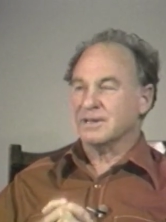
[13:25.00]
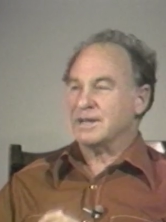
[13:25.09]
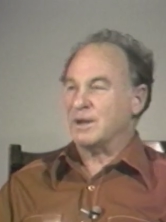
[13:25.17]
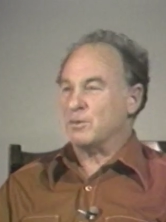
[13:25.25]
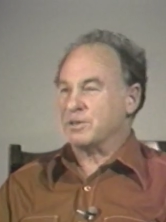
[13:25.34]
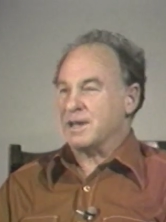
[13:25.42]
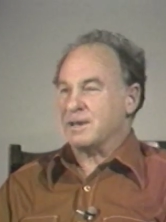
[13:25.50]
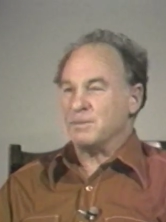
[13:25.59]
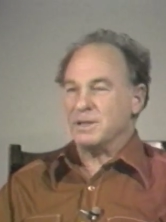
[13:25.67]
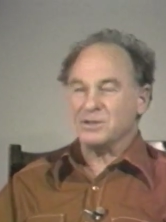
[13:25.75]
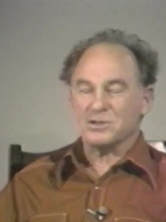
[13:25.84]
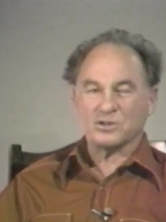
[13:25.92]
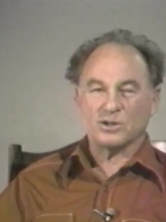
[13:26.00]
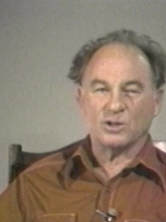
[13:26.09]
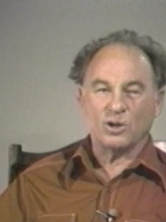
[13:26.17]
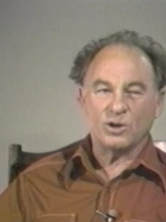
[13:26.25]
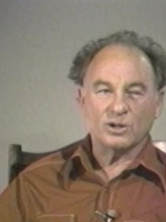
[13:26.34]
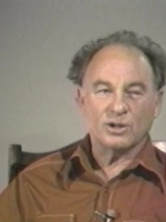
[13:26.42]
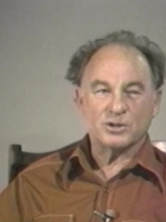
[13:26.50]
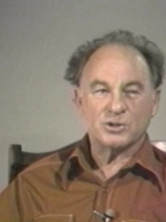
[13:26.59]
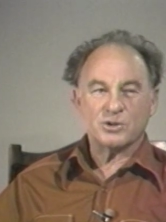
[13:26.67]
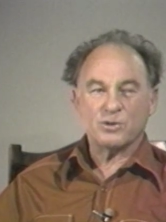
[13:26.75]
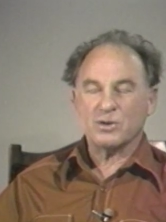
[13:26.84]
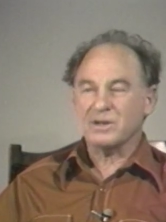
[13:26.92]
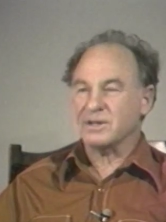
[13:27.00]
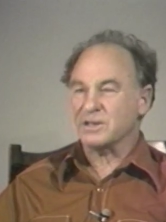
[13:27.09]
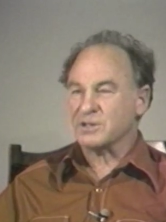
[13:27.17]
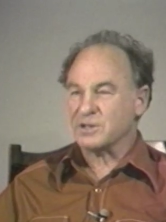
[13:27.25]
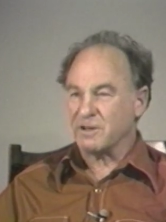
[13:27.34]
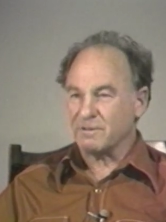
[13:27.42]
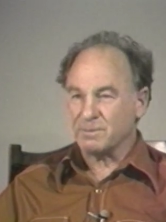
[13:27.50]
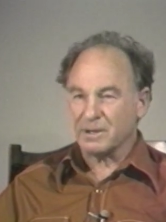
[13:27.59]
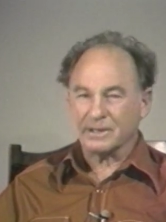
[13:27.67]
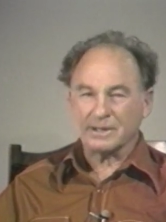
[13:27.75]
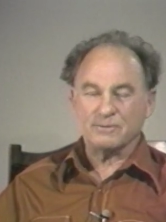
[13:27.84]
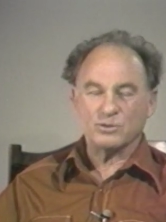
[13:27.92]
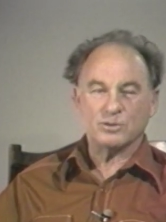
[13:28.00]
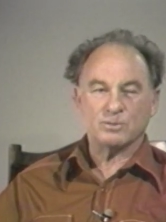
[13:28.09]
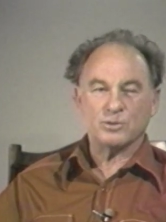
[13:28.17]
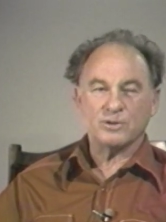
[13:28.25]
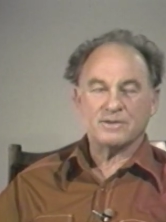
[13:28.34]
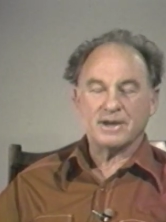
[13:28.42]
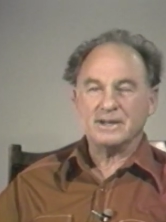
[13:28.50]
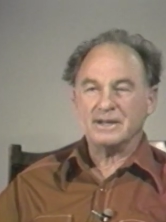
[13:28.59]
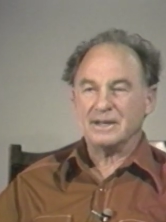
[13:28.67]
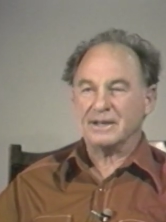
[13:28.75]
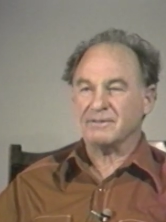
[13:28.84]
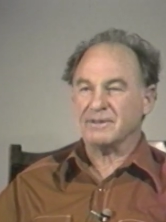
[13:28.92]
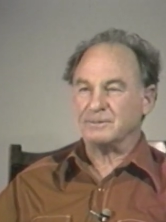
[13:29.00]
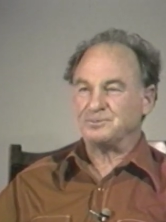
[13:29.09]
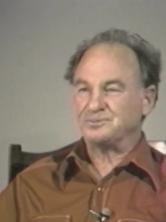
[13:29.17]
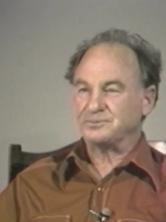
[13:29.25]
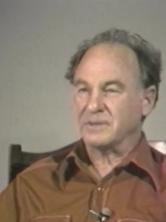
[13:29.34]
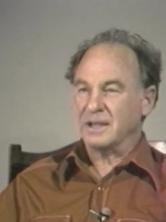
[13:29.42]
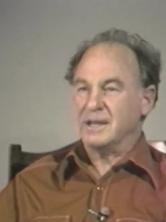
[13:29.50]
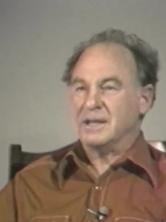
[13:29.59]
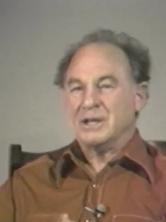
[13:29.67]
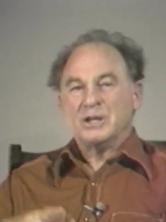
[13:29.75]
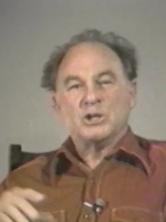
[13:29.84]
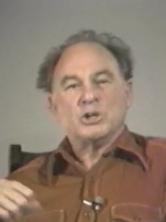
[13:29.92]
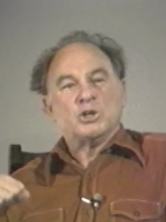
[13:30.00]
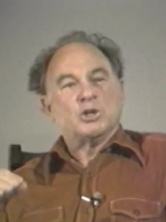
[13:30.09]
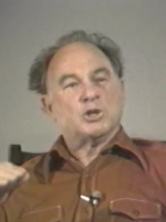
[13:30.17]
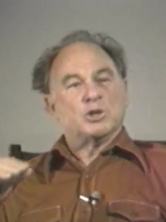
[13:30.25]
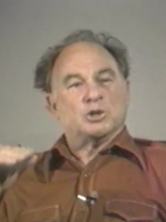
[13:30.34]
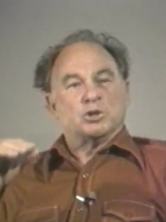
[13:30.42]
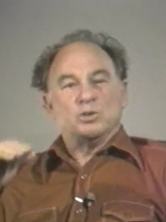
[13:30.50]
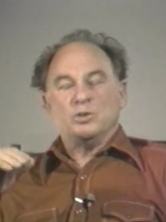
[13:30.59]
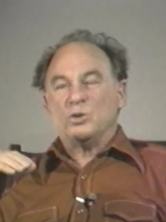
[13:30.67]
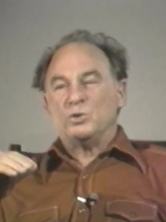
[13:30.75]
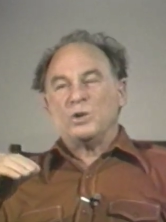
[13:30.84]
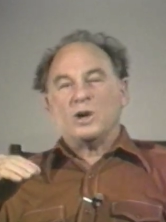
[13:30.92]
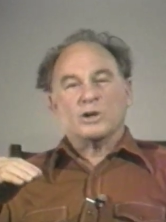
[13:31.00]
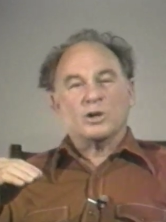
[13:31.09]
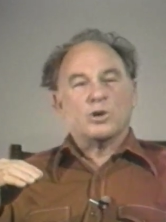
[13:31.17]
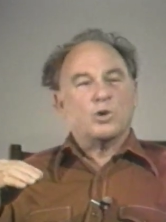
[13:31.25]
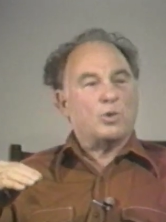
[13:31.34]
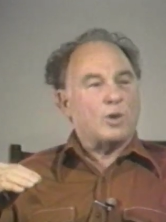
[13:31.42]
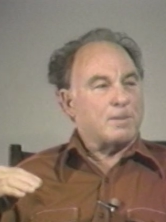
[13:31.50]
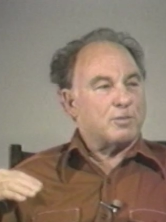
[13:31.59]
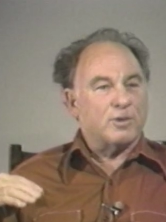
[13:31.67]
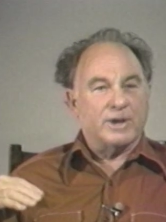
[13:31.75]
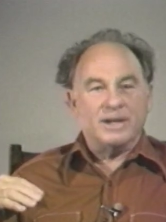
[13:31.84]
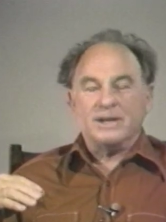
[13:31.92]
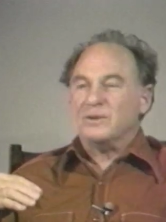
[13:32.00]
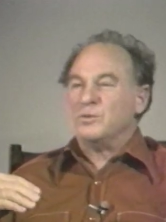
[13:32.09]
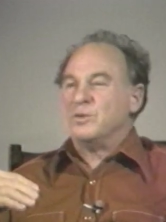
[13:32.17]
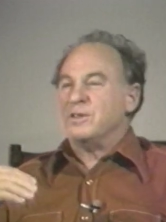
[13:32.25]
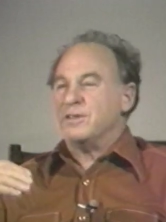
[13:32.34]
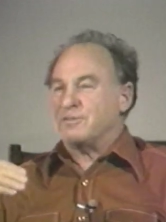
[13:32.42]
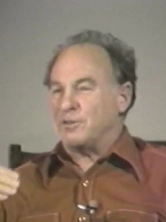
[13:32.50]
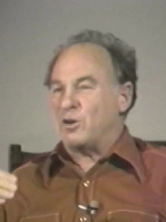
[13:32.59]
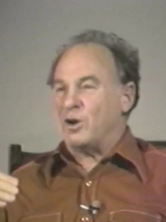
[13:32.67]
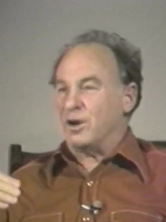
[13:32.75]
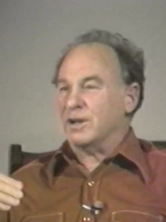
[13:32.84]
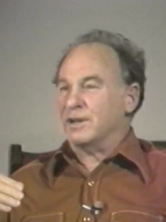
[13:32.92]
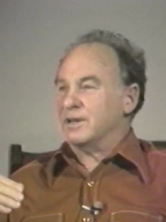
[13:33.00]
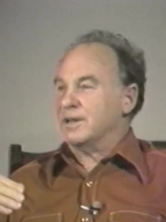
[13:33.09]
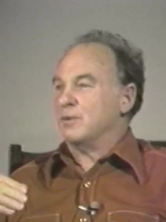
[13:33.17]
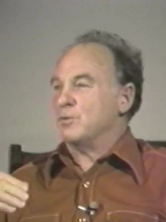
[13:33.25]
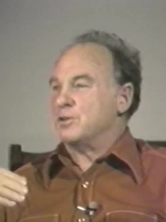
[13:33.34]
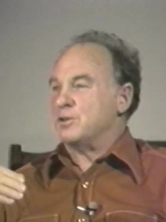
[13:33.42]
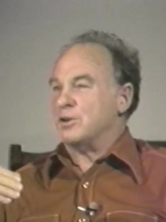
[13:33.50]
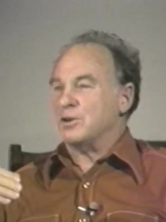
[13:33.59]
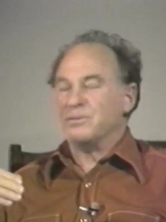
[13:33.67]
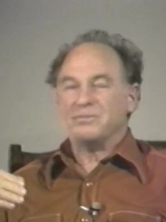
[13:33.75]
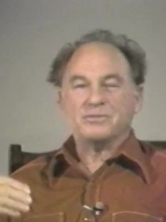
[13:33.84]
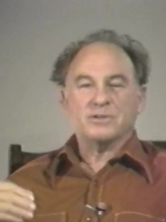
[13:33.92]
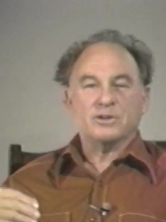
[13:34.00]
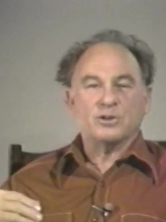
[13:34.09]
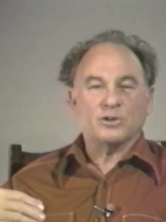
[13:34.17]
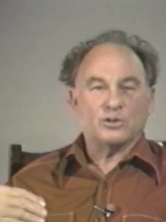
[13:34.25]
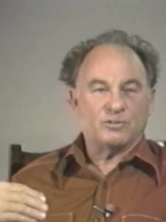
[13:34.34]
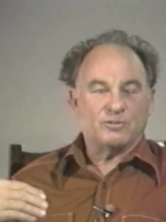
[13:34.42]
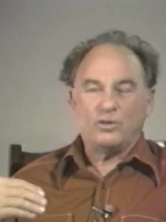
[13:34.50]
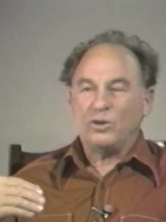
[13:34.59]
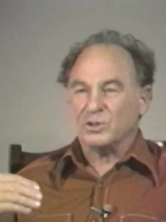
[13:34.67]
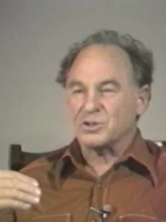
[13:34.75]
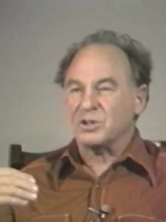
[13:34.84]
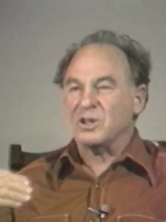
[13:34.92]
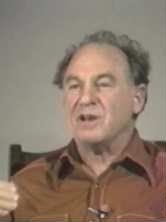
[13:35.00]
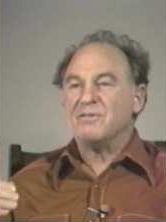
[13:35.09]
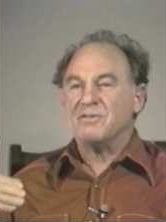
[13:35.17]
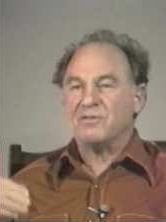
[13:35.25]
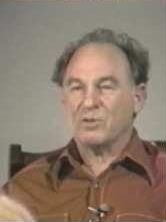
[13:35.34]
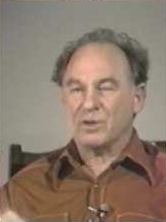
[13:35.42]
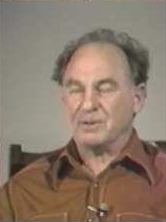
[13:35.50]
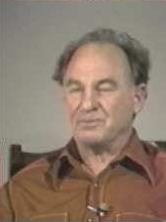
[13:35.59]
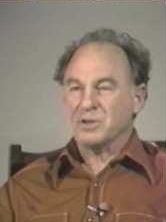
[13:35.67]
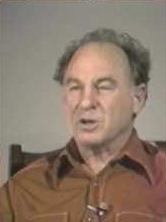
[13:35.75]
Now, what that means is a long, long story in itself, but I'll give you a brief idea of it. To no longer cooperate with the fog and with your, your false love for it,